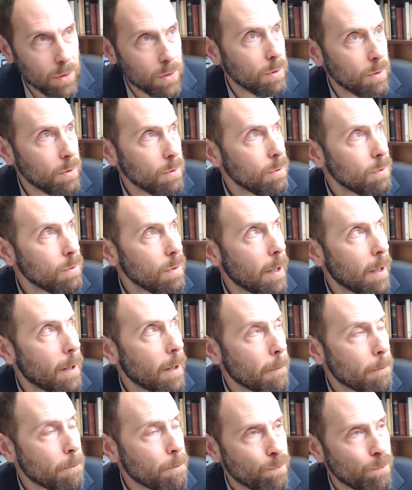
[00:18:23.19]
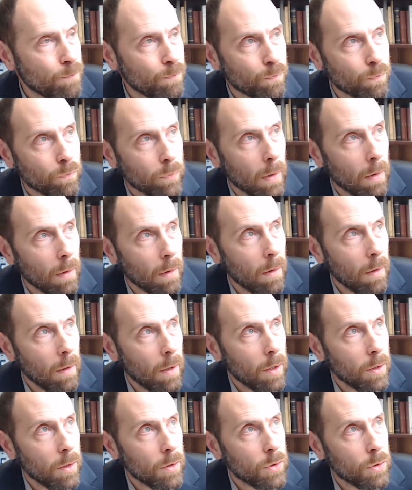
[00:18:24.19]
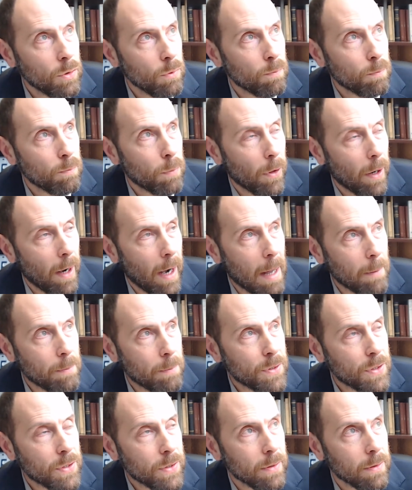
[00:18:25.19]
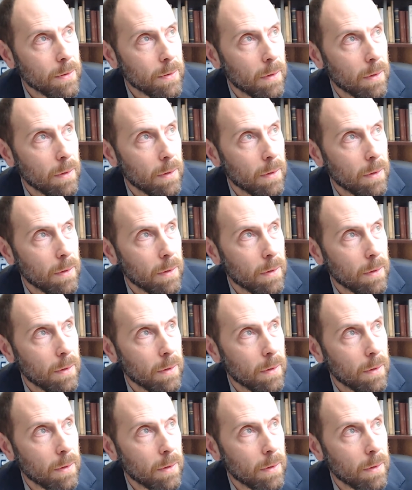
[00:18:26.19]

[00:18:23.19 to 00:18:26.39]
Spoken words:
to perhaps